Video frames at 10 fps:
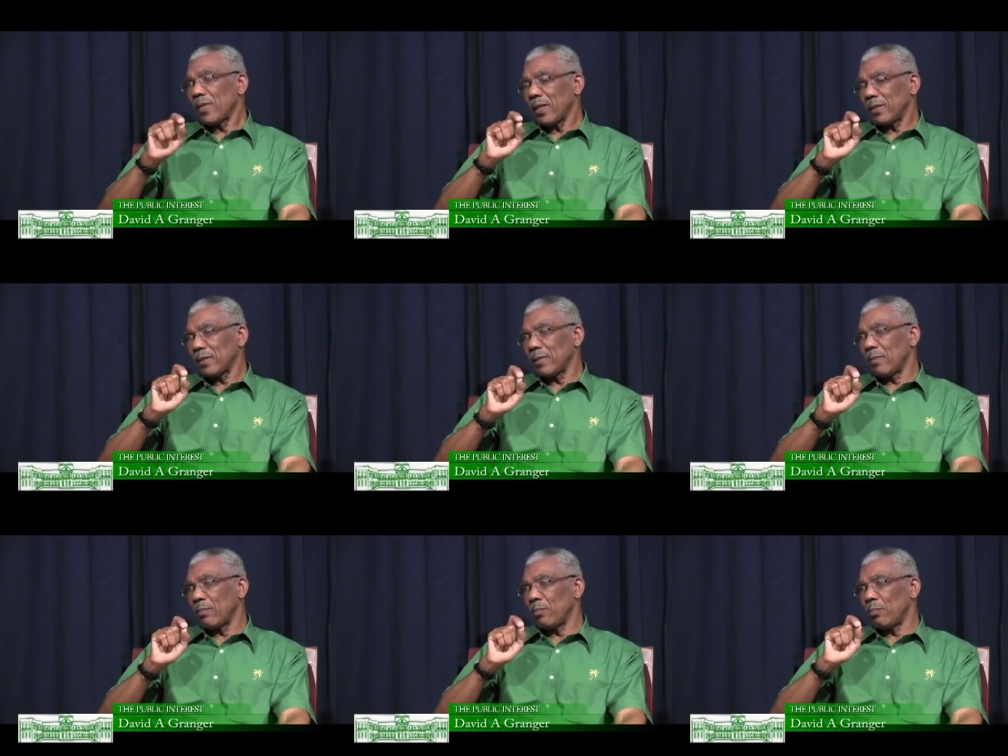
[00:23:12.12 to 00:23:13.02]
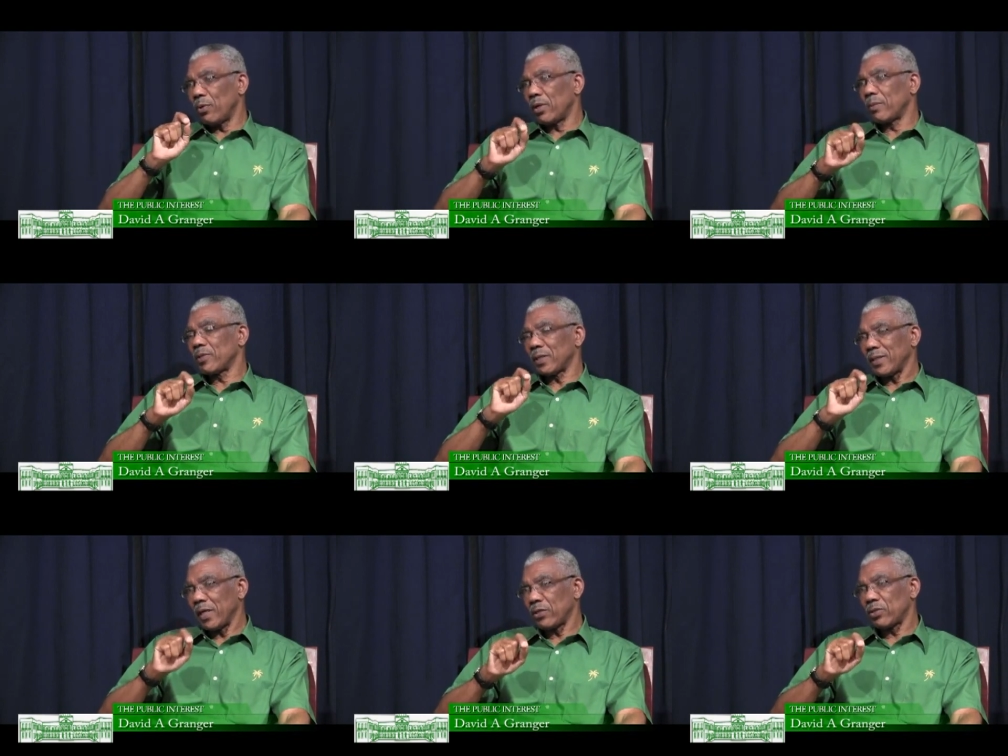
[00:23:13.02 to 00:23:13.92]
that Burnham's
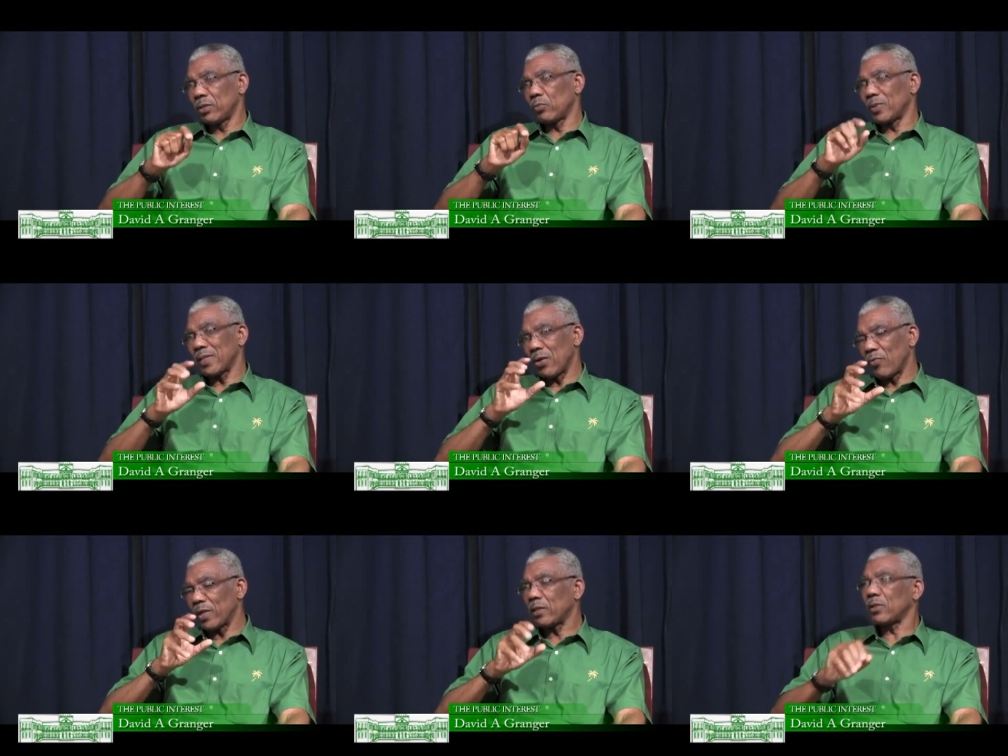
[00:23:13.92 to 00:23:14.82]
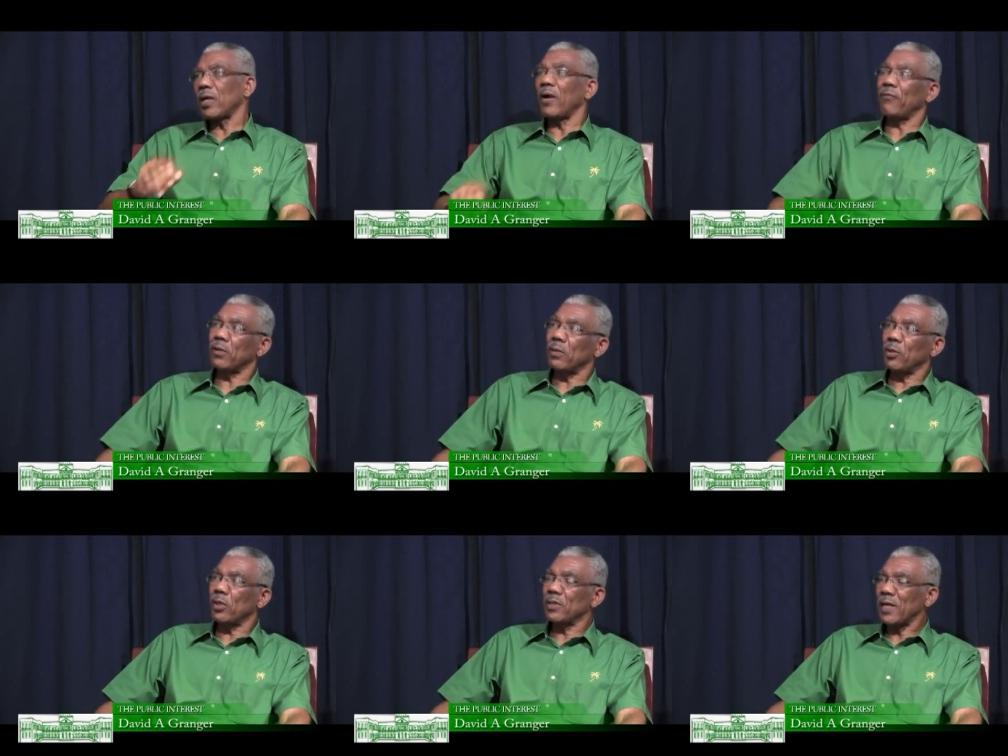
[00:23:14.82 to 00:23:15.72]
attention was directed to Africa
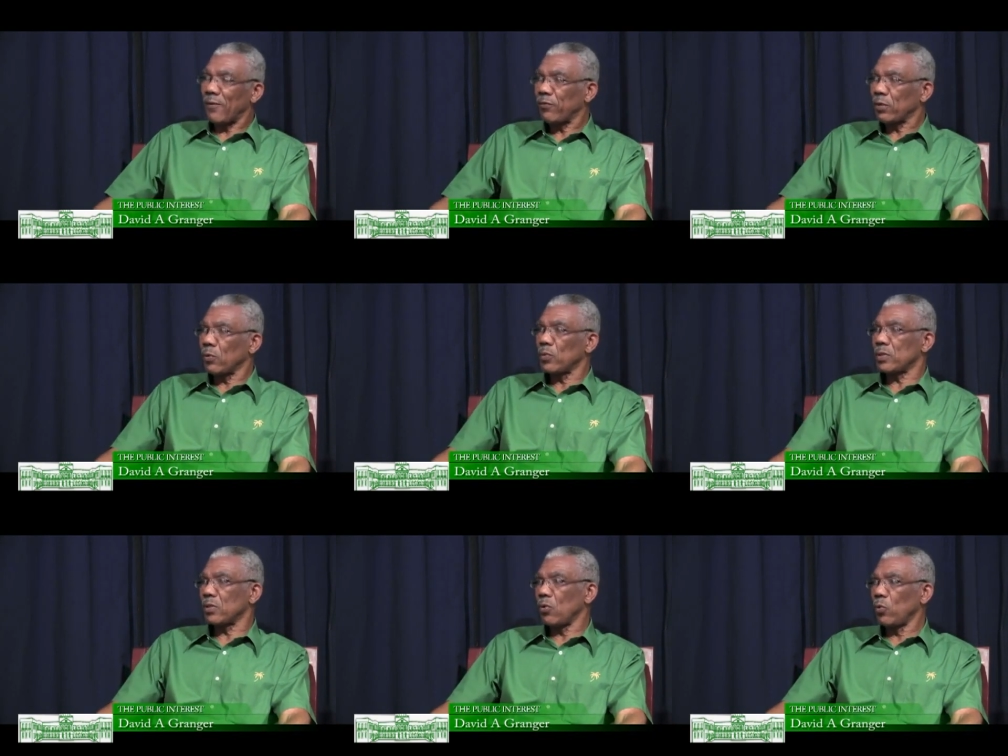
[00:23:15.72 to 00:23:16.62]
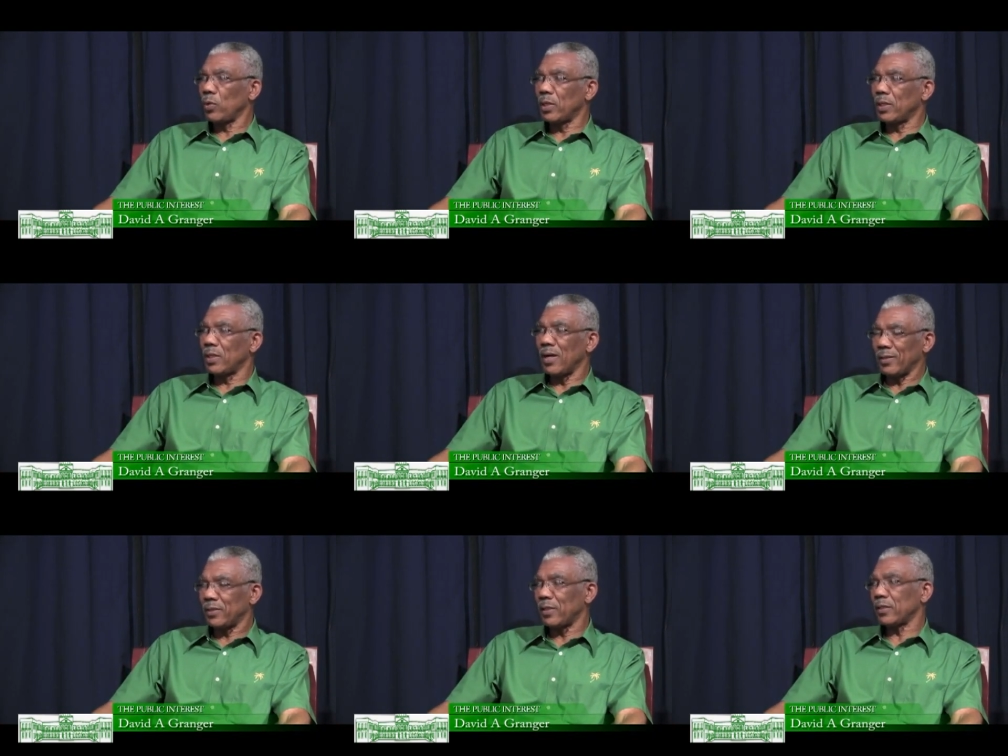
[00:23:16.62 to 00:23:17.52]
because Africa was the only
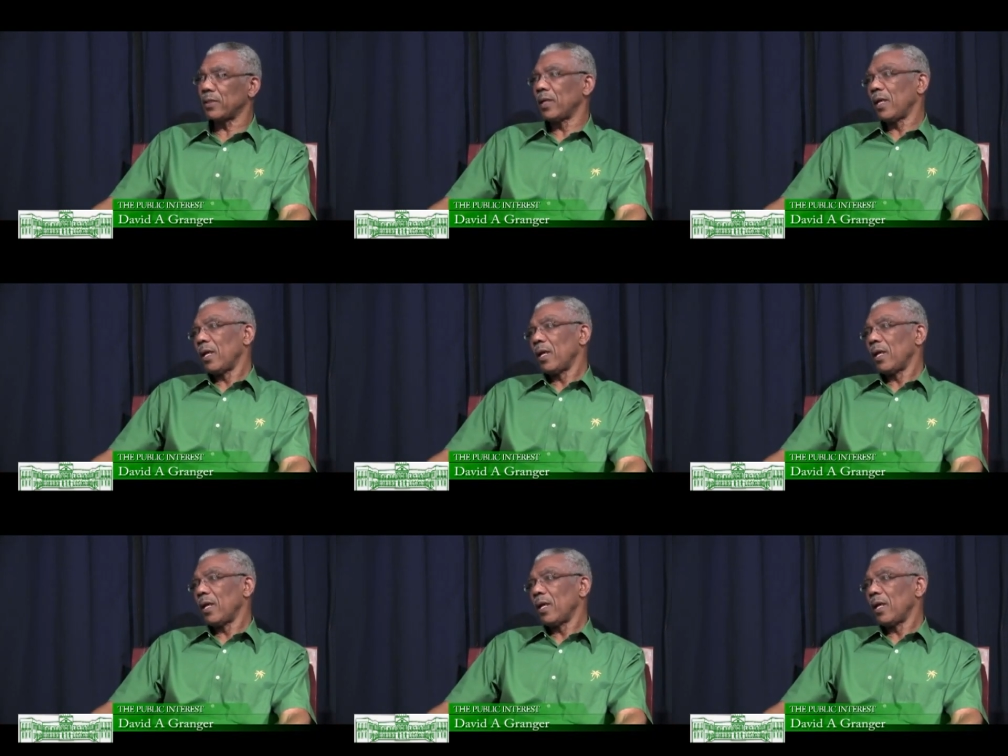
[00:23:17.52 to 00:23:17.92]
continent